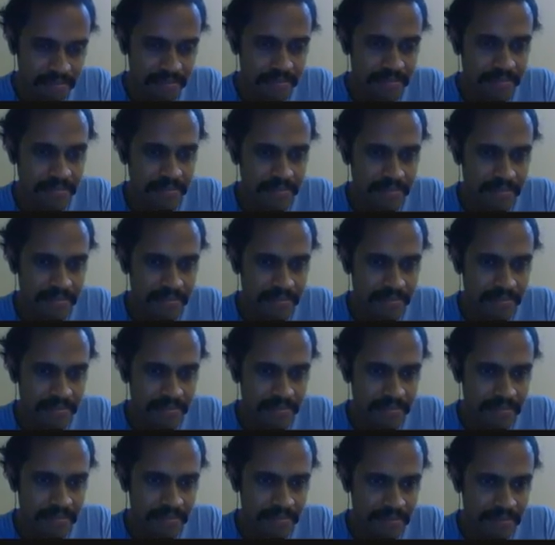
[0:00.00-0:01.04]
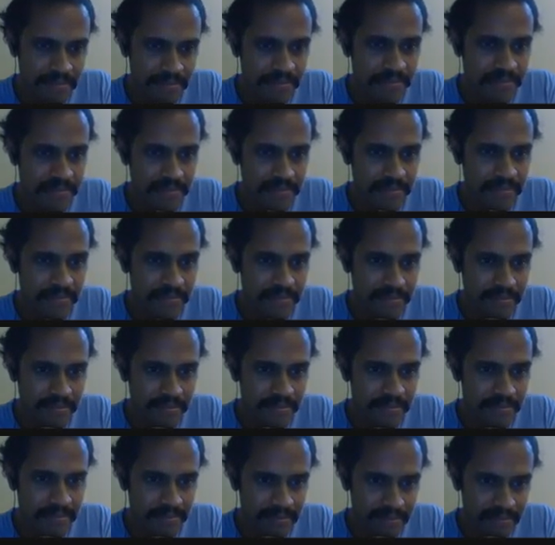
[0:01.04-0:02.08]
Van Note, and mother was Uran, daughter Lana
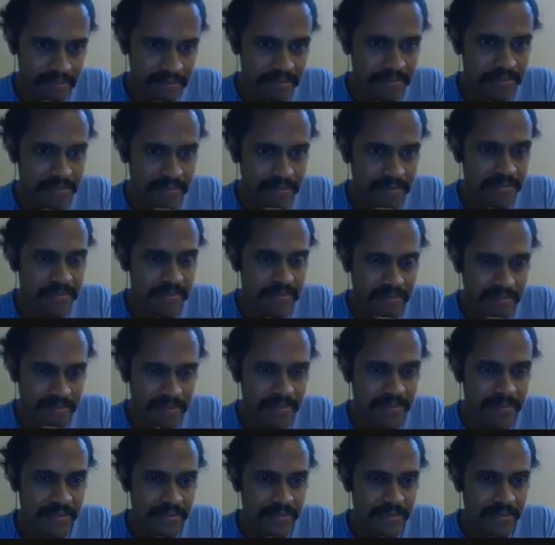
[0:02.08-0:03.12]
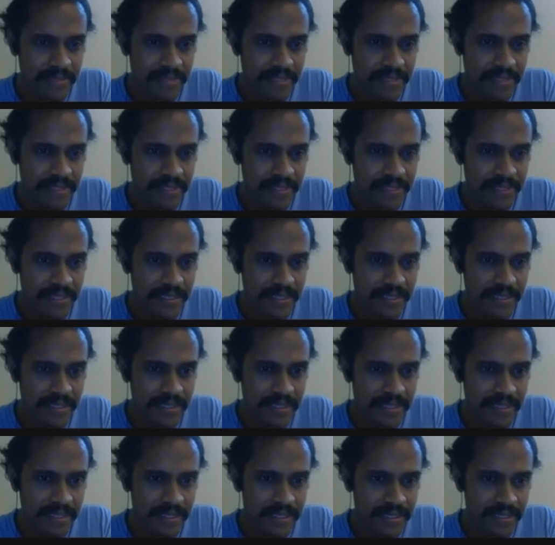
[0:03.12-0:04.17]
Hausmann. So through him,